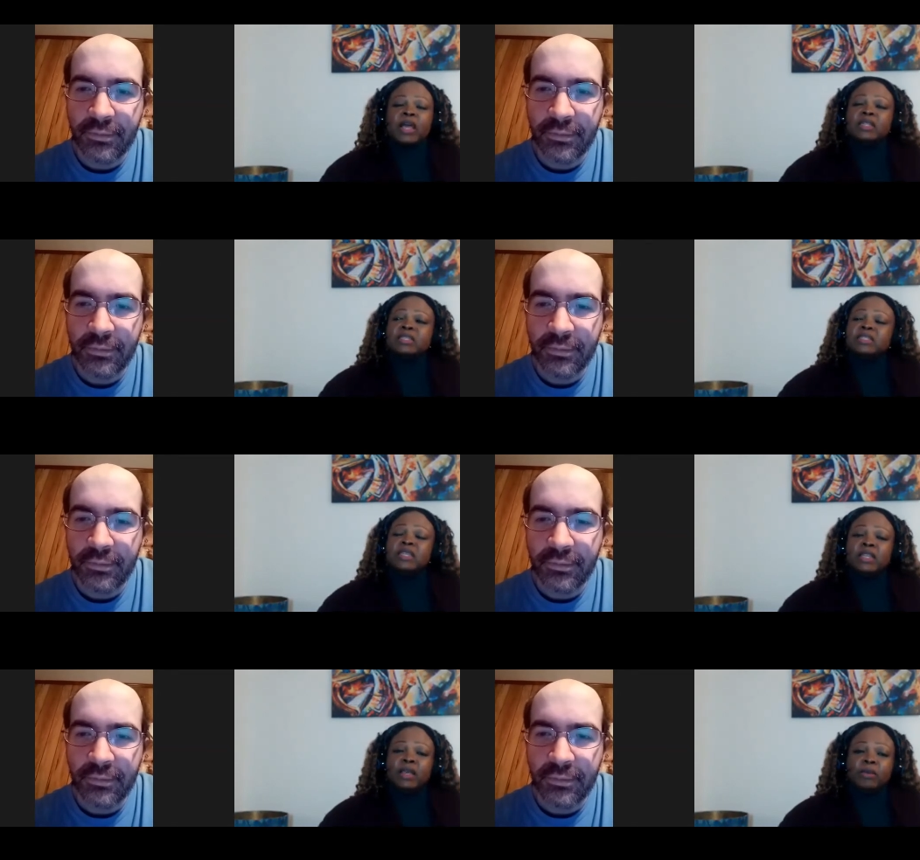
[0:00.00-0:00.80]
Speaker 1: and
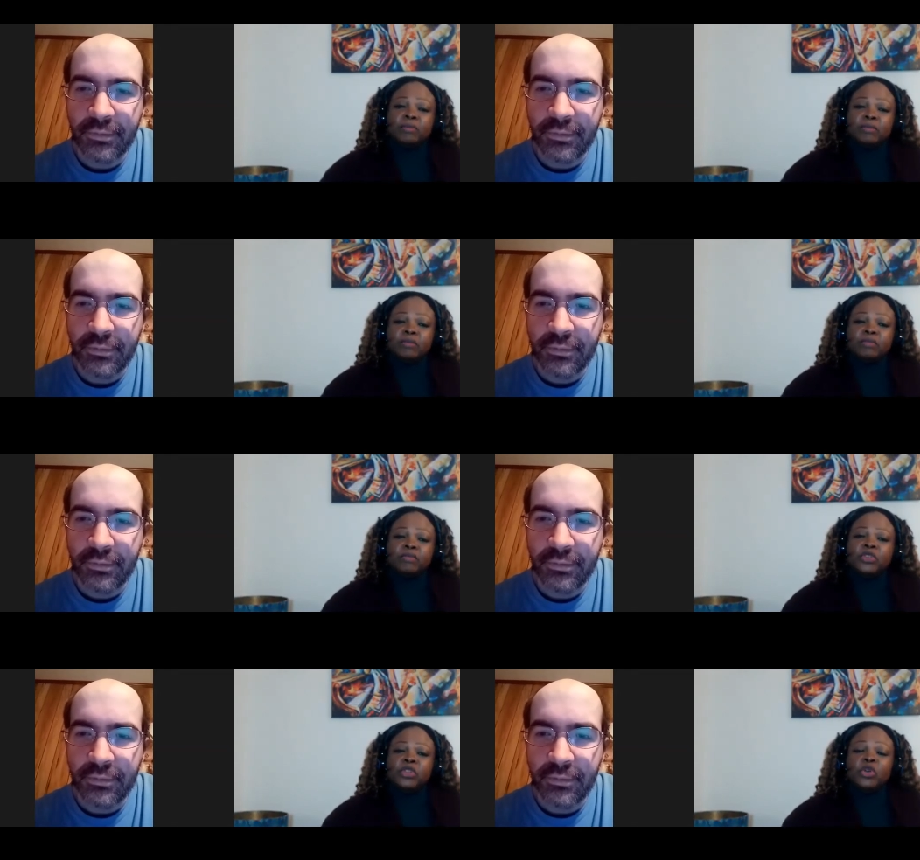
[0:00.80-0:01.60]
see them,
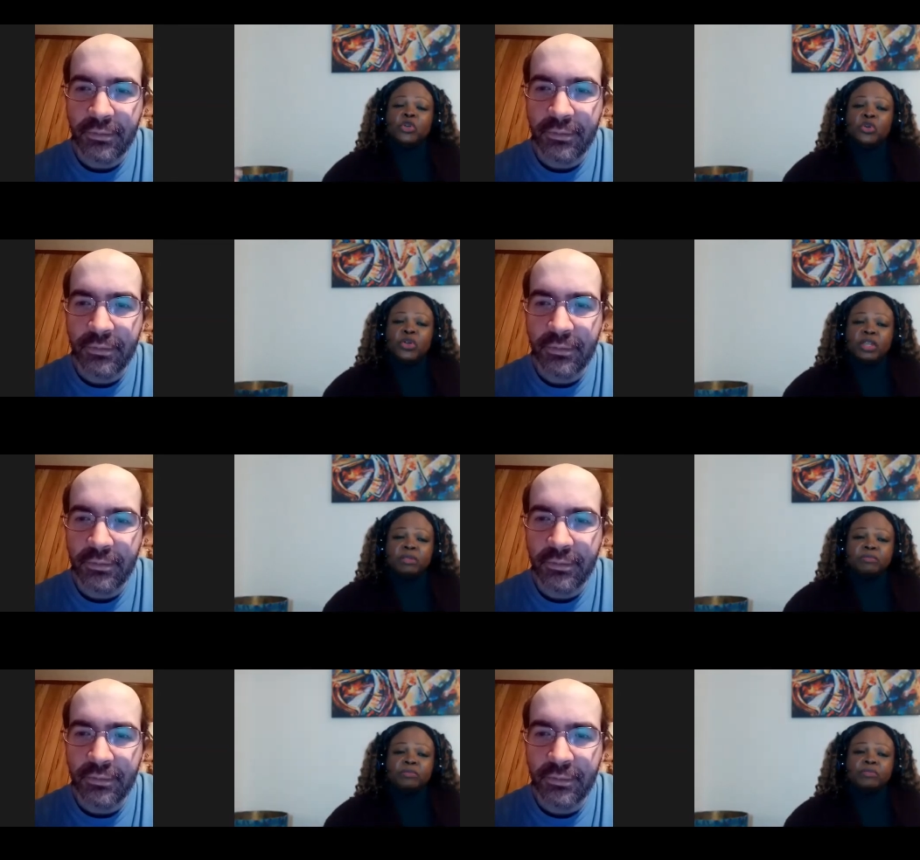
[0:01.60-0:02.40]
you know,
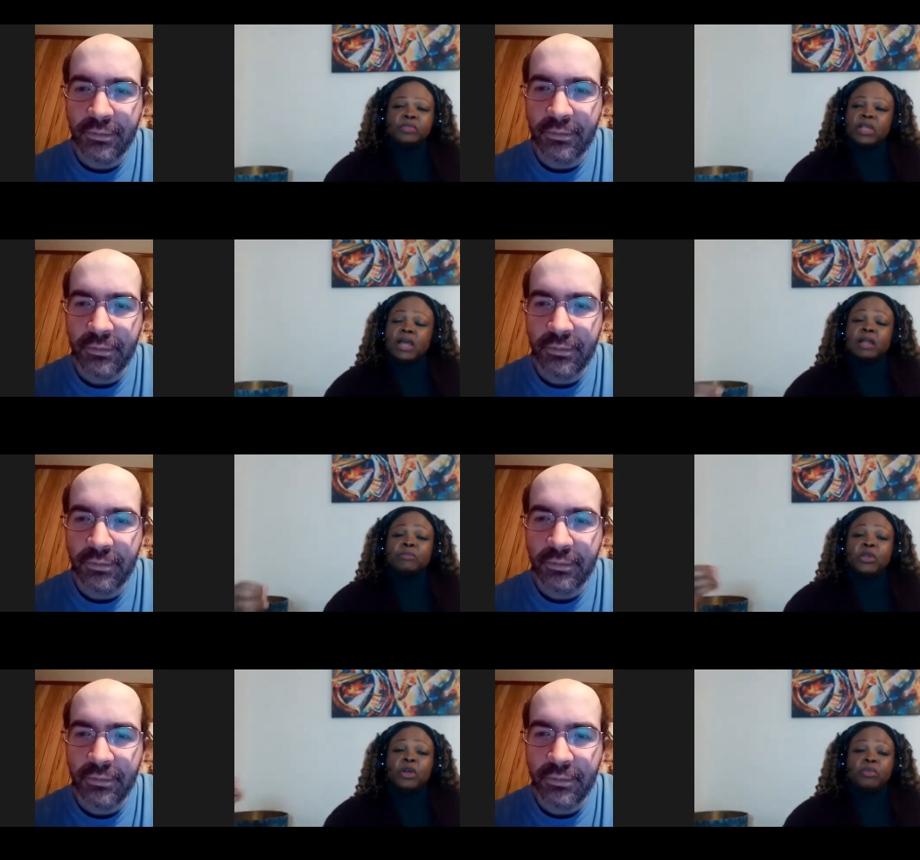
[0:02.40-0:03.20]
going and
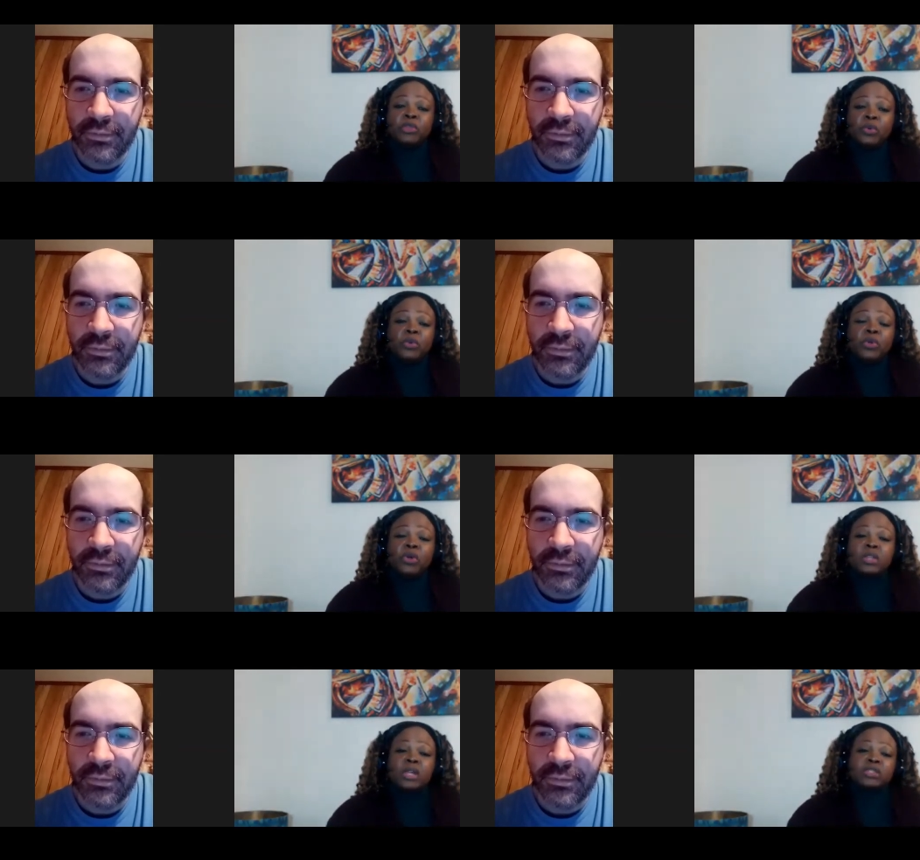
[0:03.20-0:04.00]
becoming who
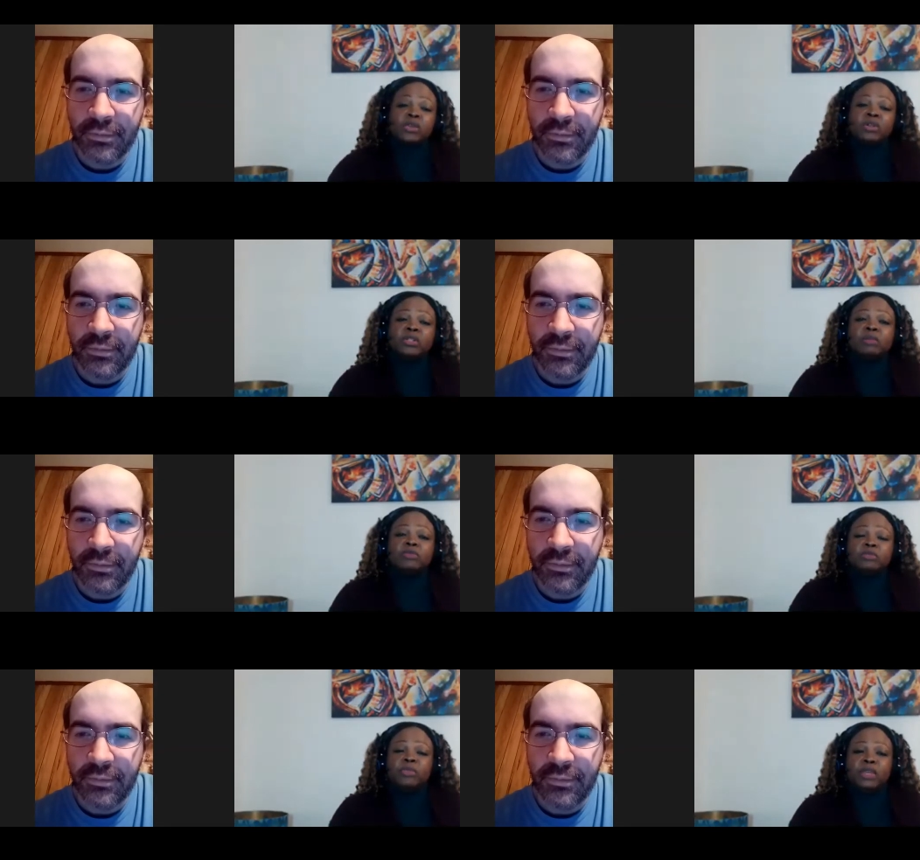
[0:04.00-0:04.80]
God has called them
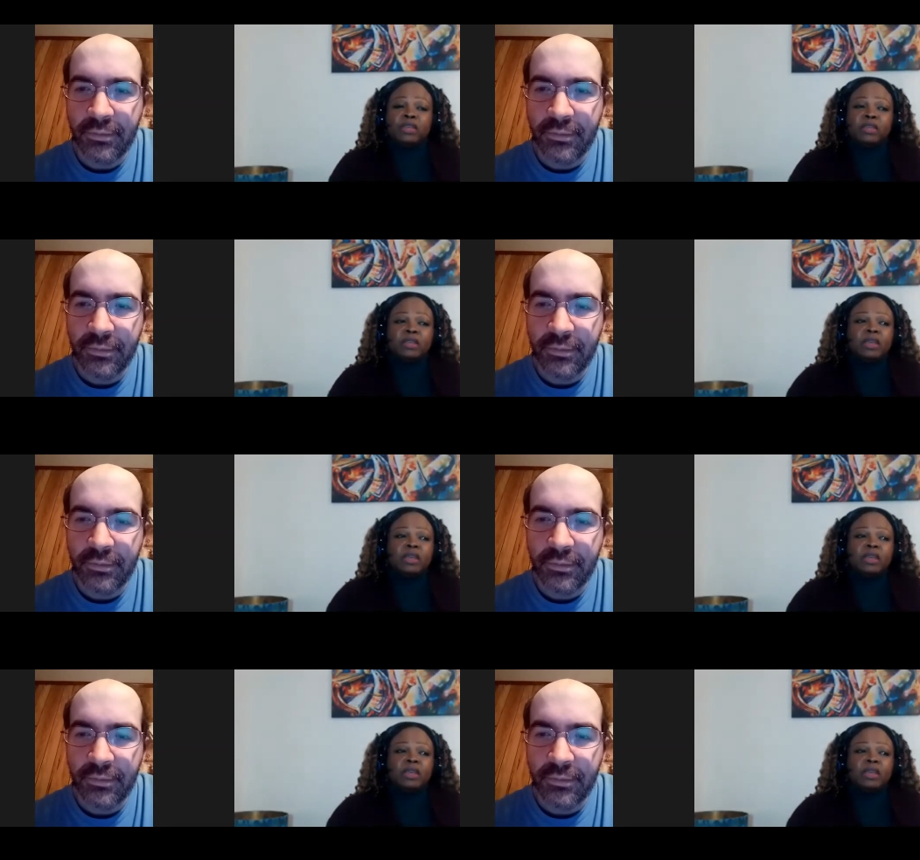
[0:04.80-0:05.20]
to be.